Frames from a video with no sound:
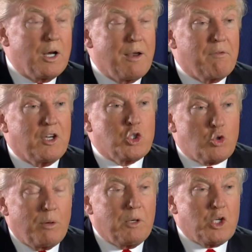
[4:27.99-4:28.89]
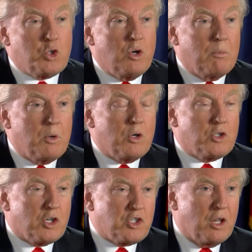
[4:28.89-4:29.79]
We're going to have extremely strong
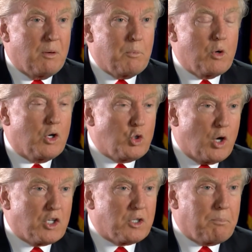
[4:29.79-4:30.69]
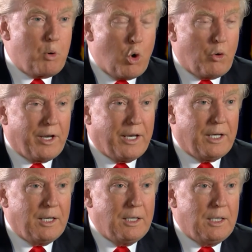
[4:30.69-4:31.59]
borders. Our southern border drugs are pouring
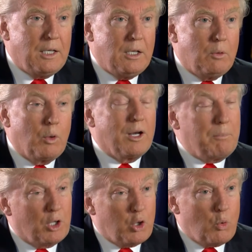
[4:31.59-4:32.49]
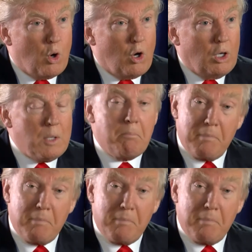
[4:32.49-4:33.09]
in we're going to build the wall.